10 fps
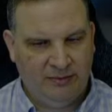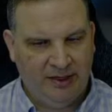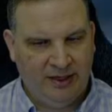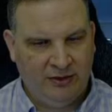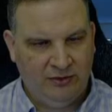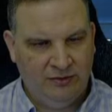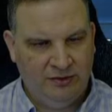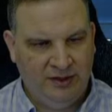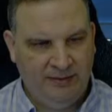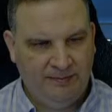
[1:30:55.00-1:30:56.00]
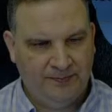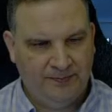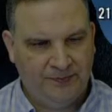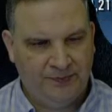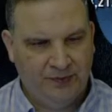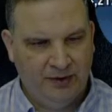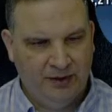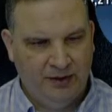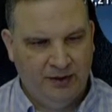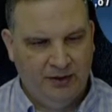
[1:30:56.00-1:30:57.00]
my clone team,
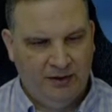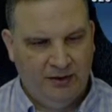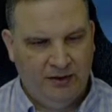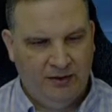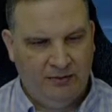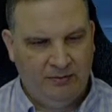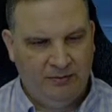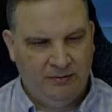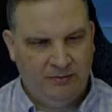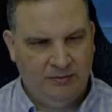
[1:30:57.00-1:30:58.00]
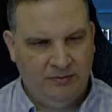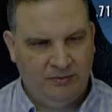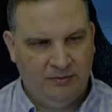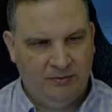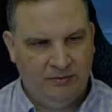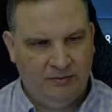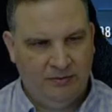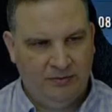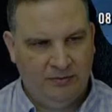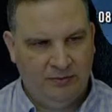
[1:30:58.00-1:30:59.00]
um,
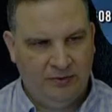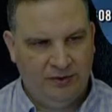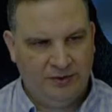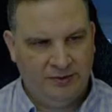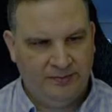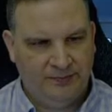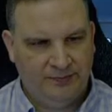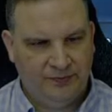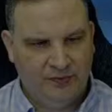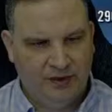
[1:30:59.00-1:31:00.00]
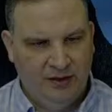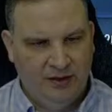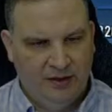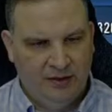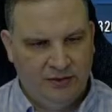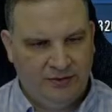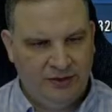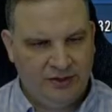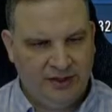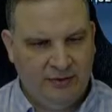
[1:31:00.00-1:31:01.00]
where is it? So I've
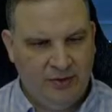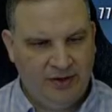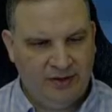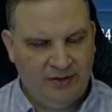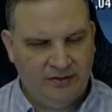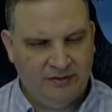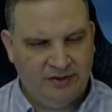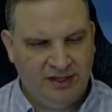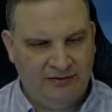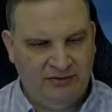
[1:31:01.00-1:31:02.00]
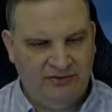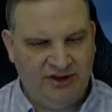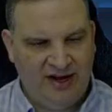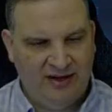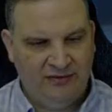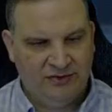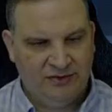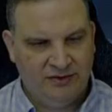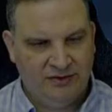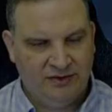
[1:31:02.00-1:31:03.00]
just got a relic seven fives
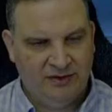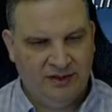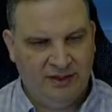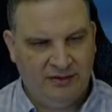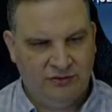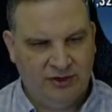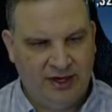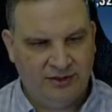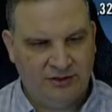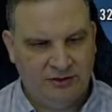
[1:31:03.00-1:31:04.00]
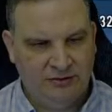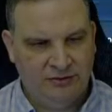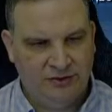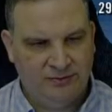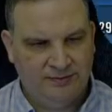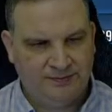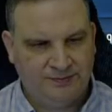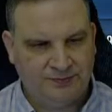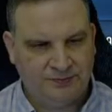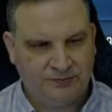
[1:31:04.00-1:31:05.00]
and trash clones,
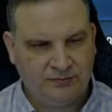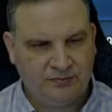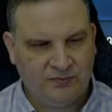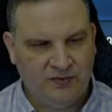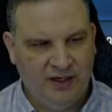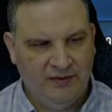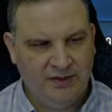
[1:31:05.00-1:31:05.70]
and